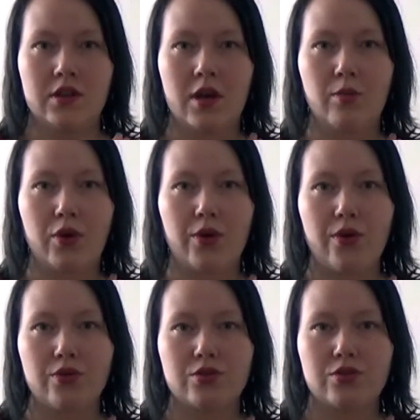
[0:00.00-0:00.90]
number
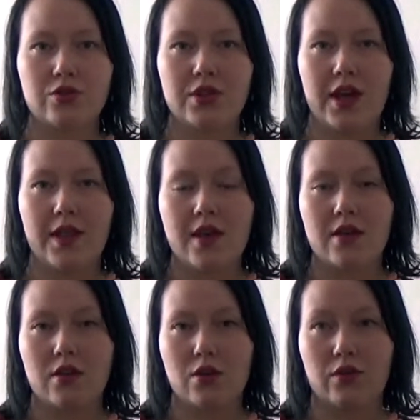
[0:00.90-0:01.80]
codes that
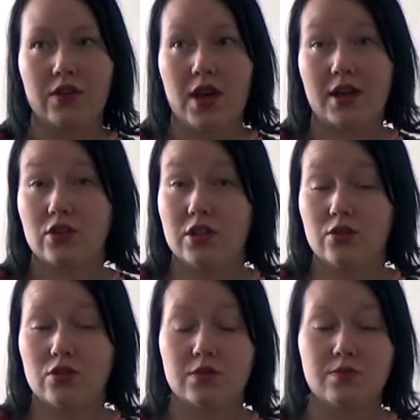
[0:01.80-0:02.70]
Novita actually
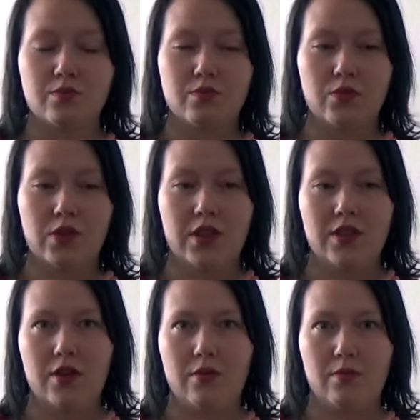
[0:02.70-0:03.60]
uses in
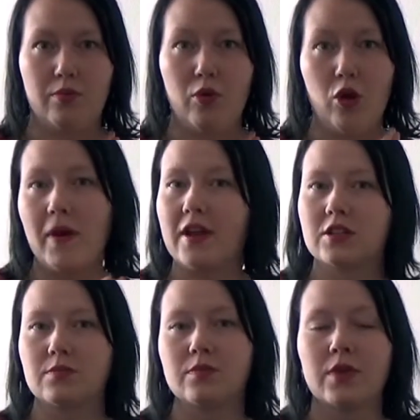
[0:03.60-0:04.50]
their ball bands,